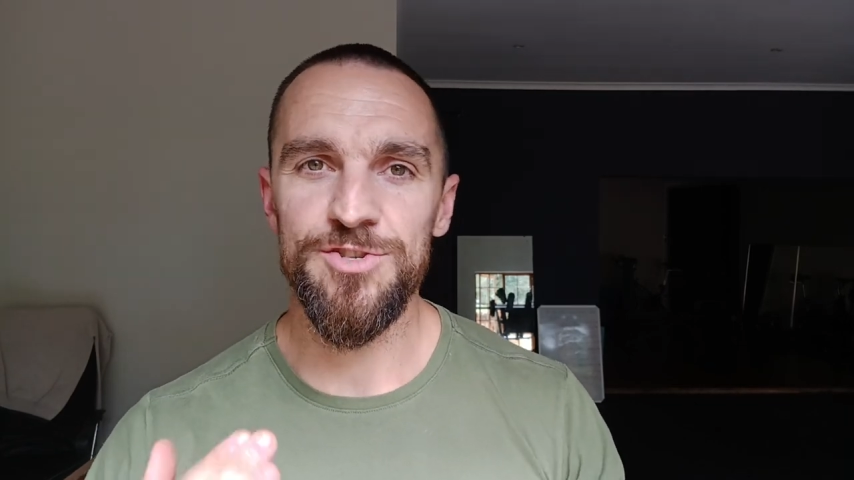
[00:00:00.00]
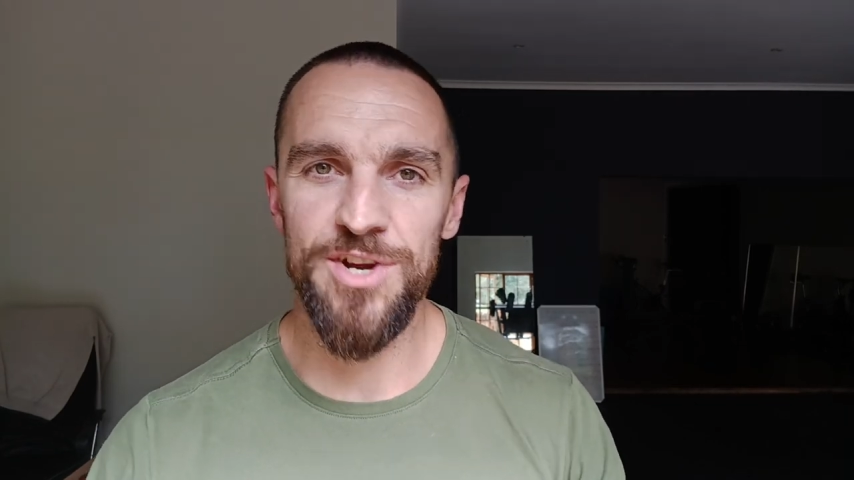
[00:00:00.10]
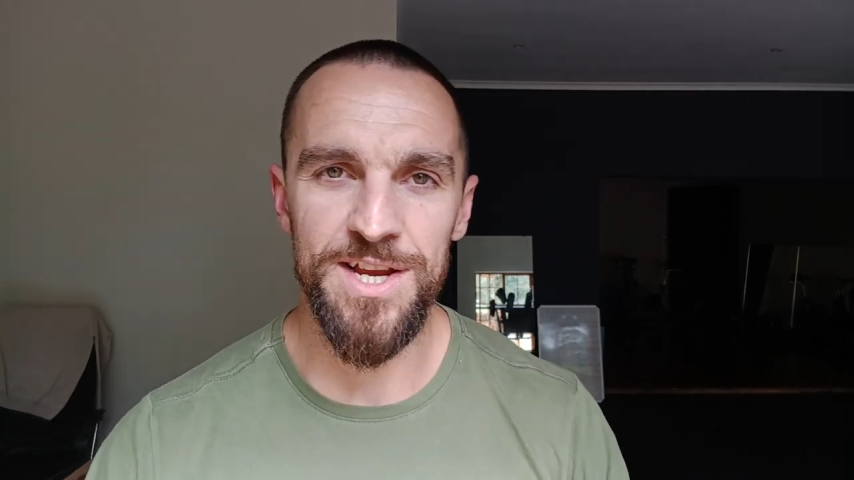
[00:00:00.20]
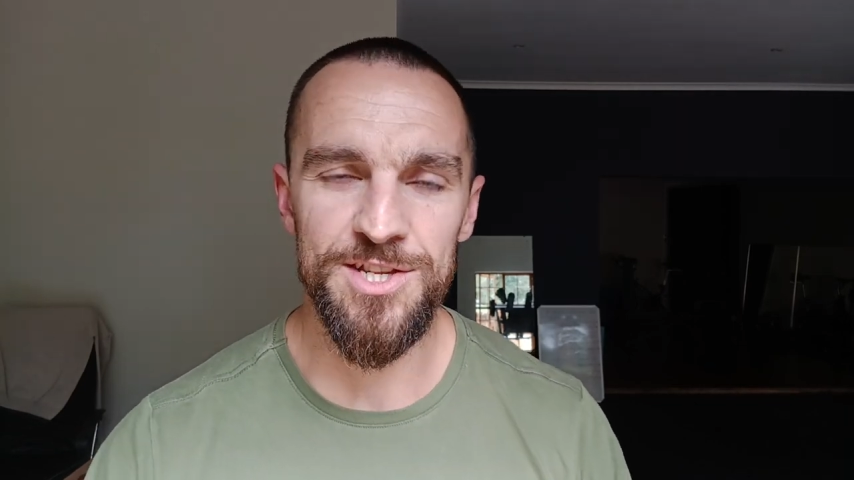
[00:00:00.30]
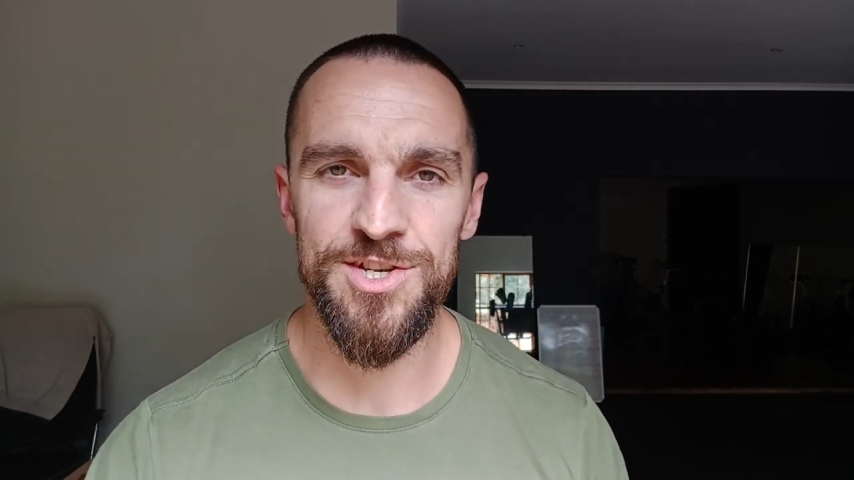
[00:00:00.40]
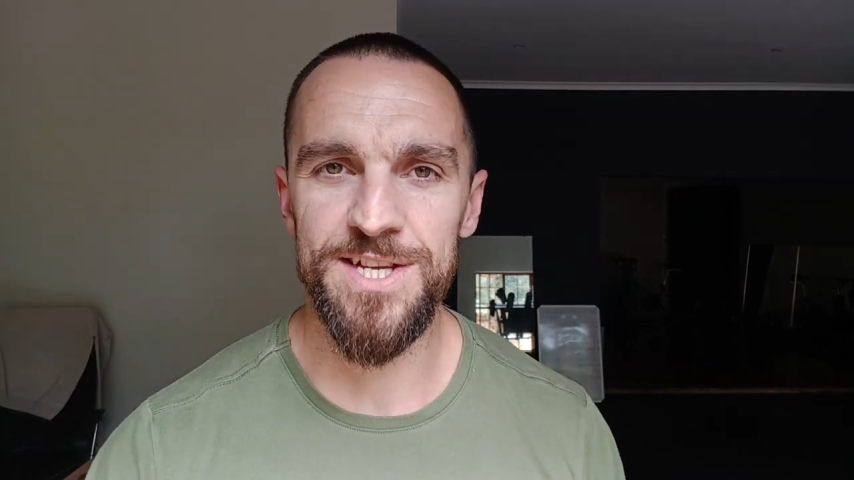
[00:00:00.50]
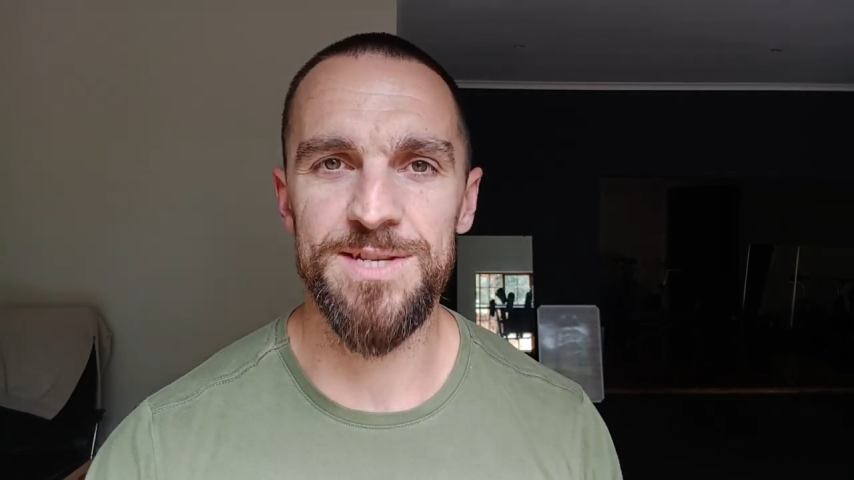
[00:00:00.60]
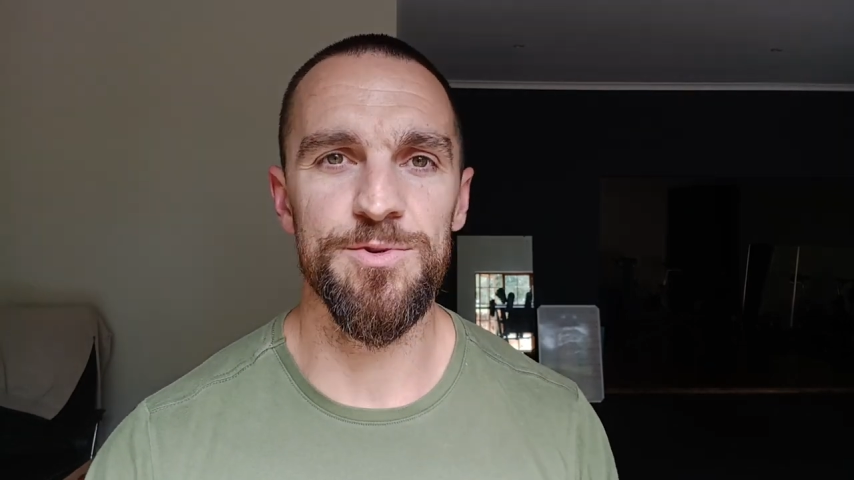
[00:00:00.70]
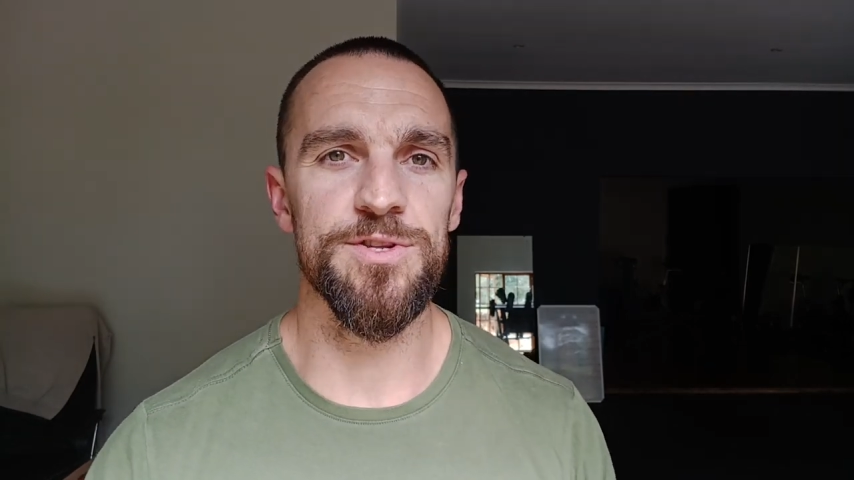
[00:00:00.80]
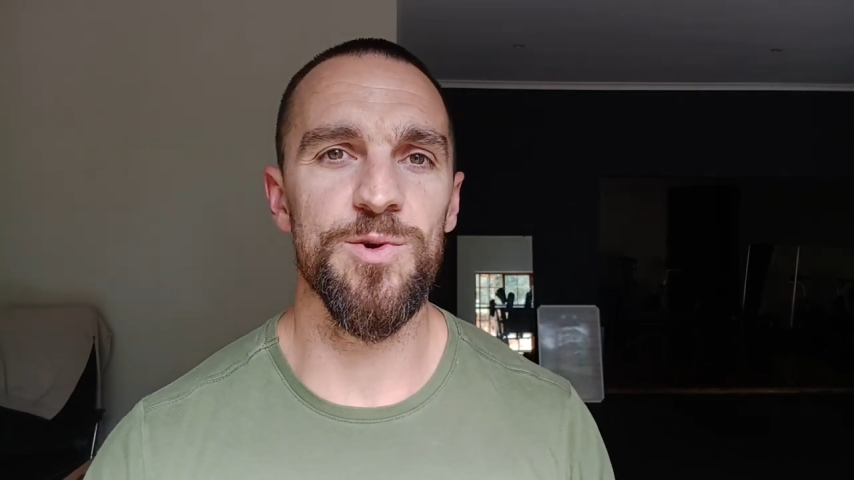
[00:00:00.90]
struggling to get
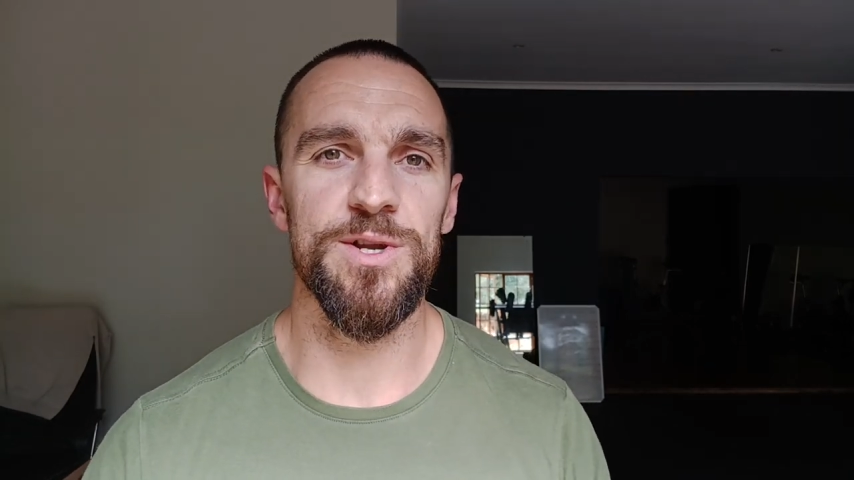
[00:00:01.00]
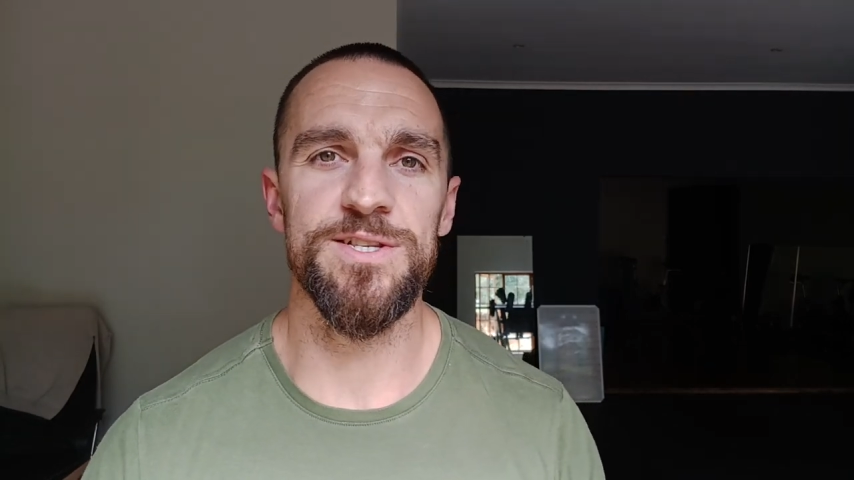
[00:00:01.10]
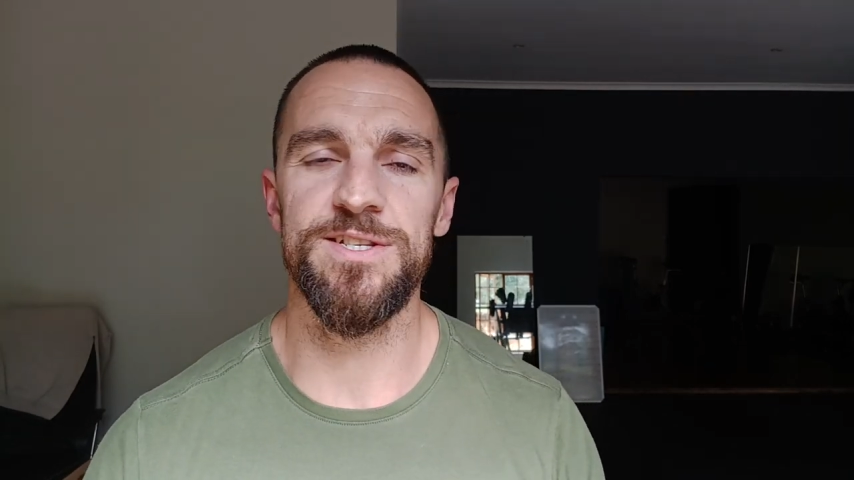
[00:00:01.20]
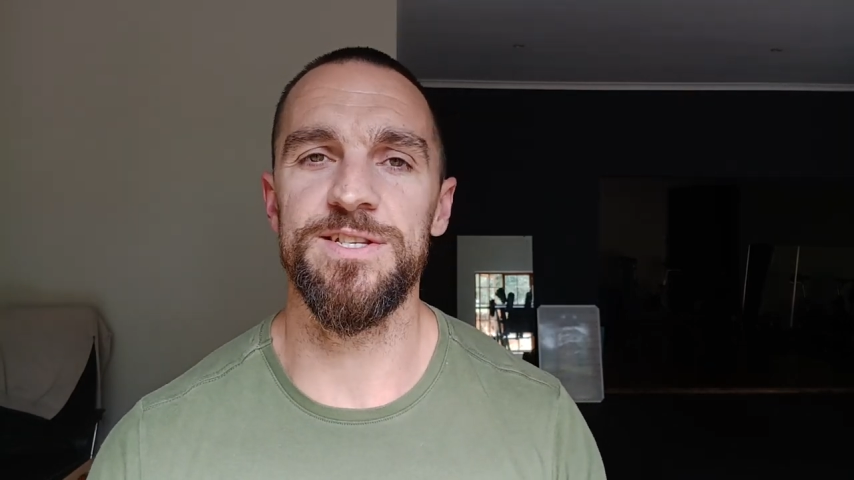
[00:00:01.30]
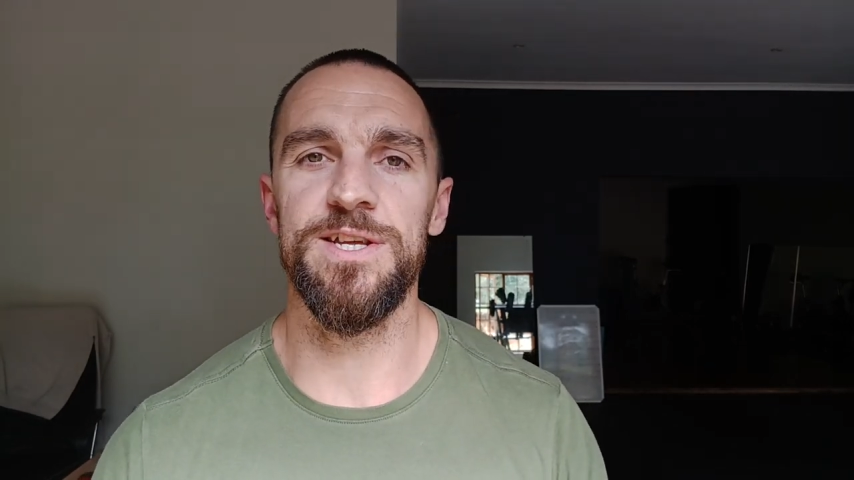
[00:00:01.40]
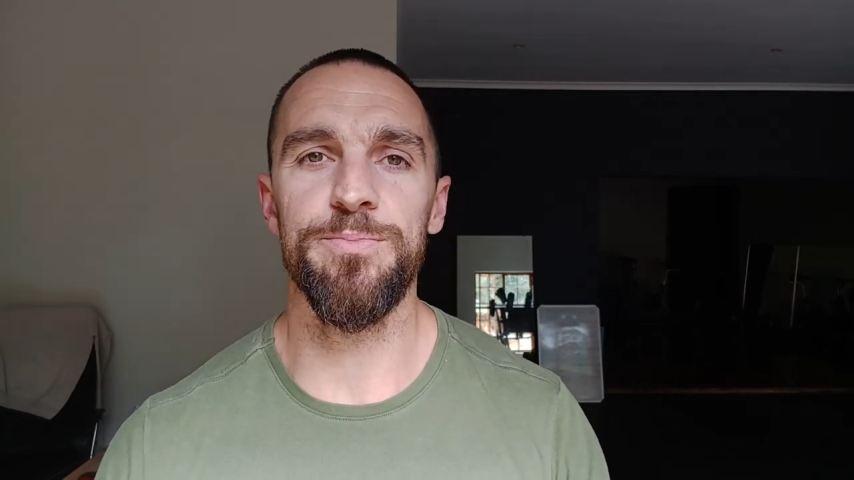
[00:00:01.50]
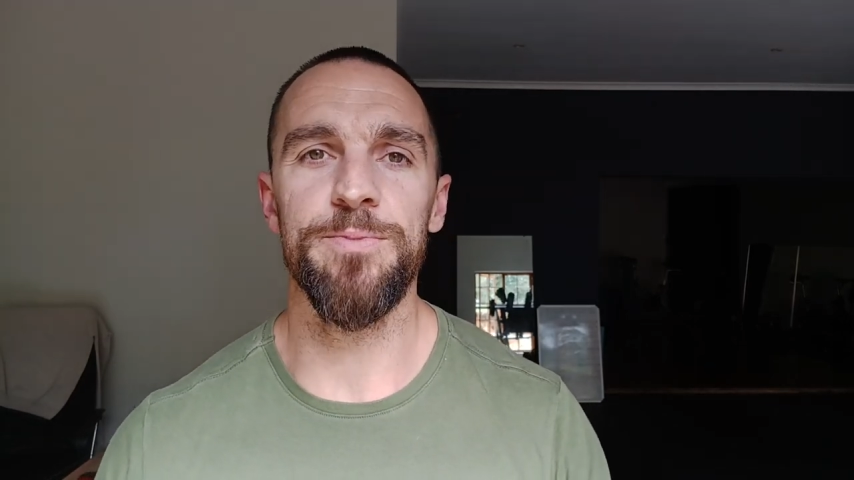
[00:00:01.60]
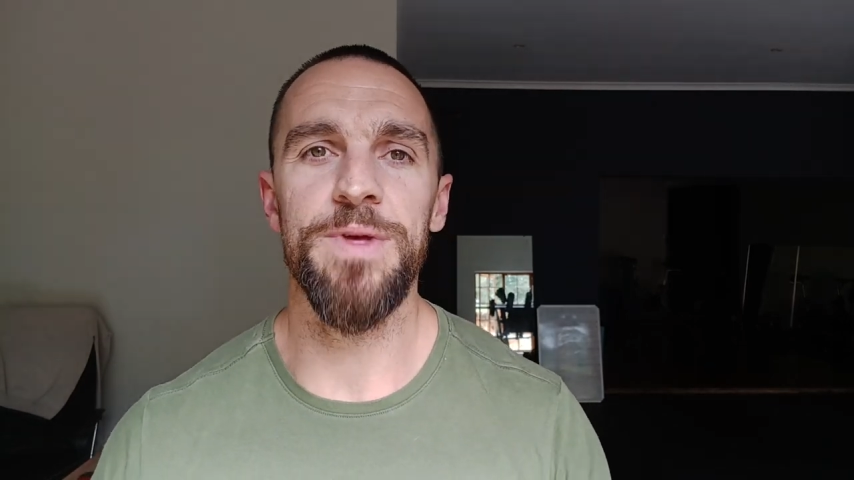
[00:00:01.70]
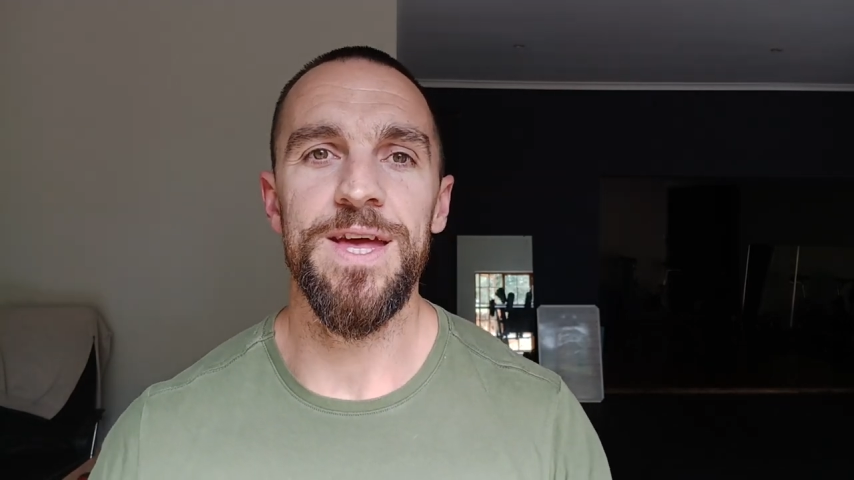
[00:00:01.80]
some good quality sleep,